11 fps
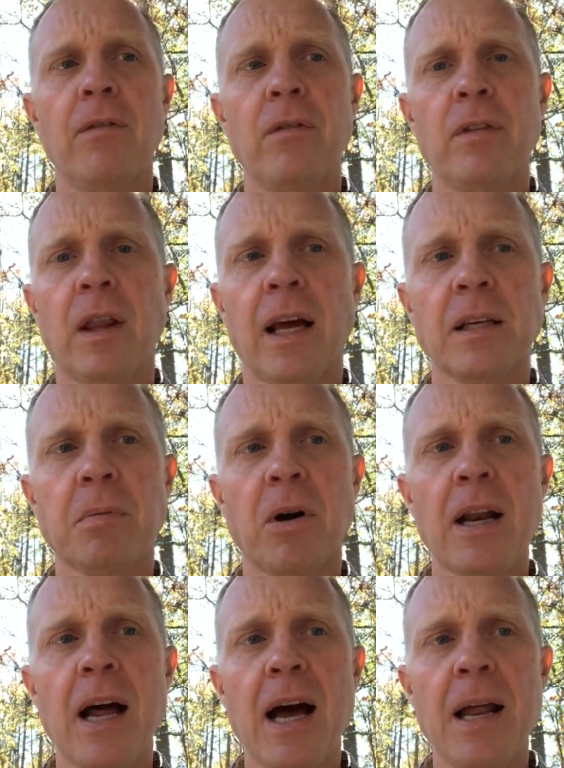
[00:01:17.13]
Last part
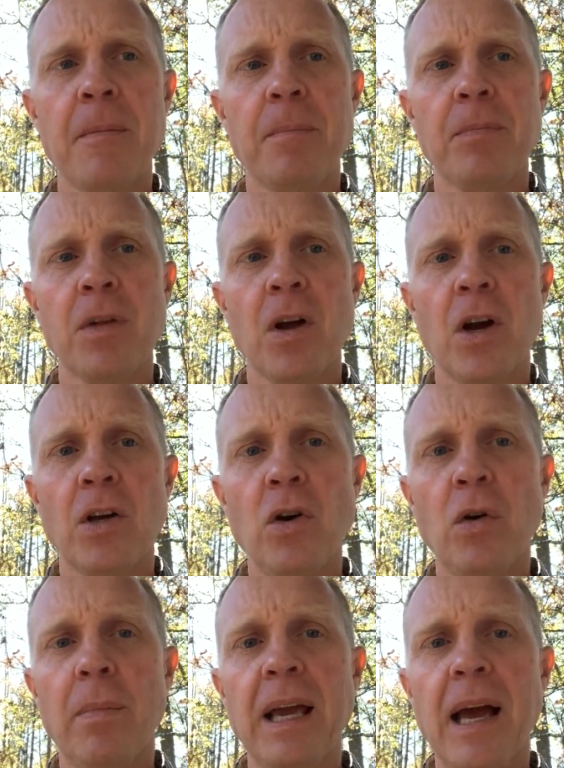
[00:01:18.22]
of 9, you
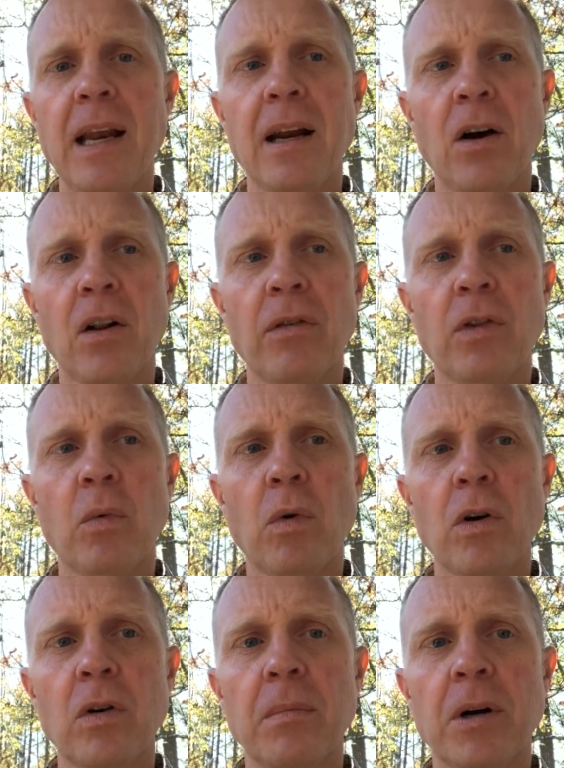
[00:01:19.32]
will be hated all over the
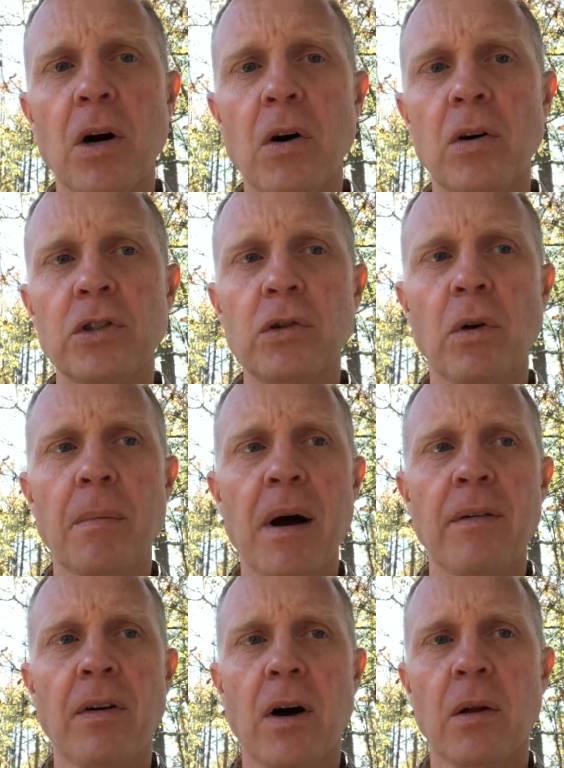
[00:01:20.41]
world because you are
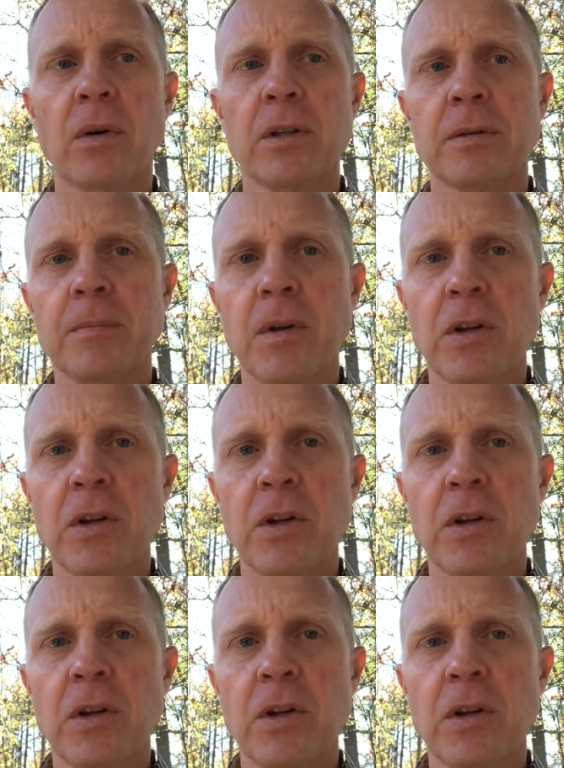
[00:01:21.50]
my followers.